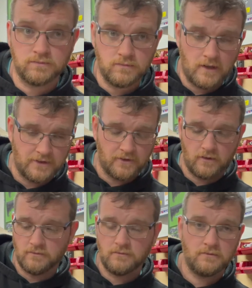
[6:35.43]
I
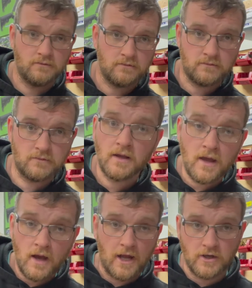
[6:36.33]
don't
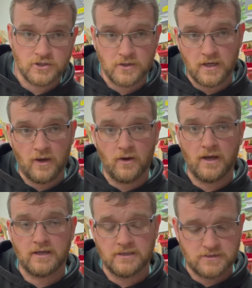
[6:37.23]
shoot in low
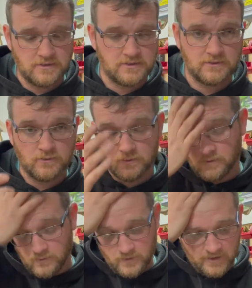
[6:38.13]
light conditions
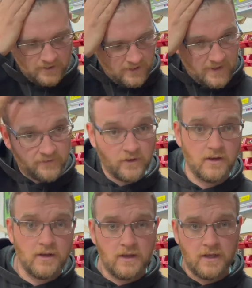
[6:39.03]
or anything like that, so
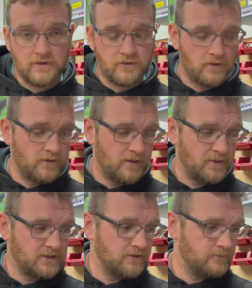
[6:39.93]
it's not really a
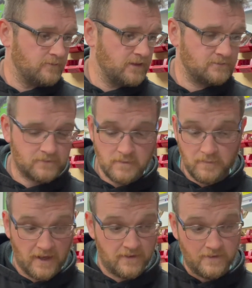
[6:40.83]
big deal for me.
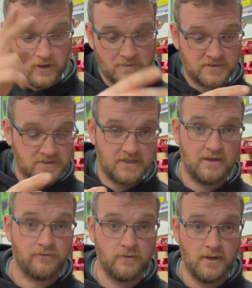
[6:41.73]
But the option's there
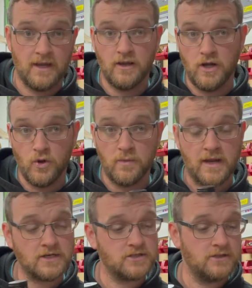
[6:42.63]
for
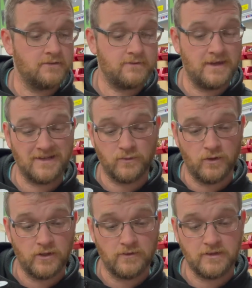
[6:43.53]
illumination if that's
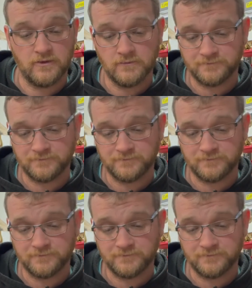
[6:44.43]
what you're into.